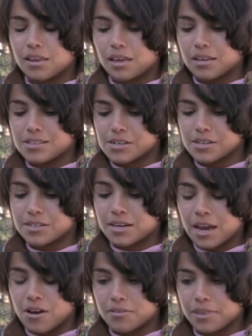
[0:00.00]
it turned
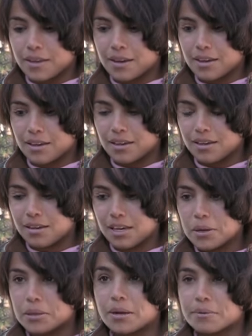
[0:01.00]
out that
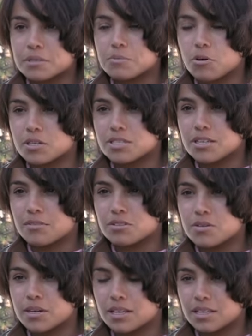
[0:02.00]
there was more stuff
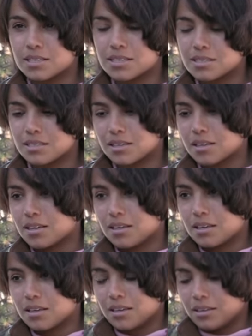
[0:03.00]
to it, because
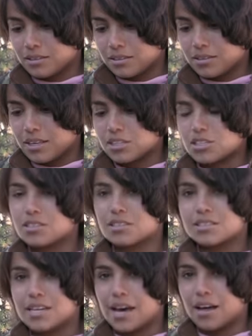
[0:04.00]
they just
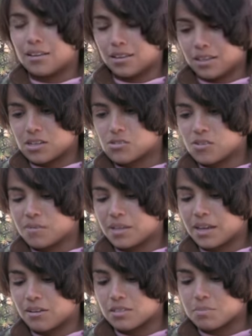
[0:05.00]
could tell, and they told me
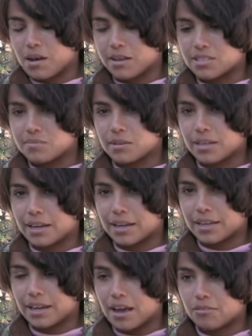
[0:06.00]
that it was possible that I
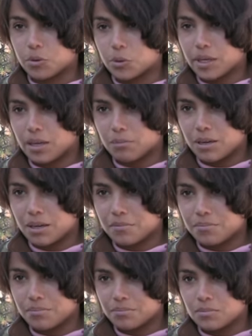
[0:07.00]
could have leukemia
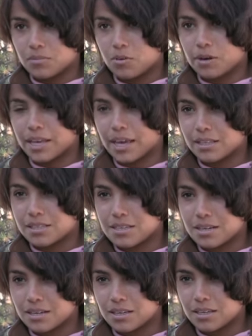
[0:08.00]
or
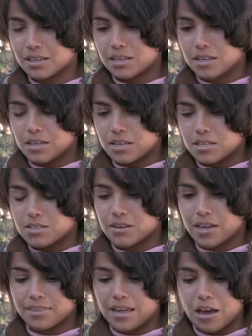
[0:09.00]
cancer. So
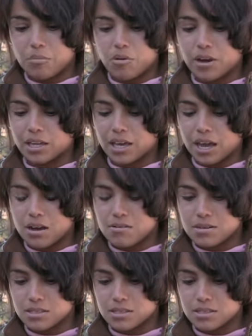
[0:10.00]
at that point I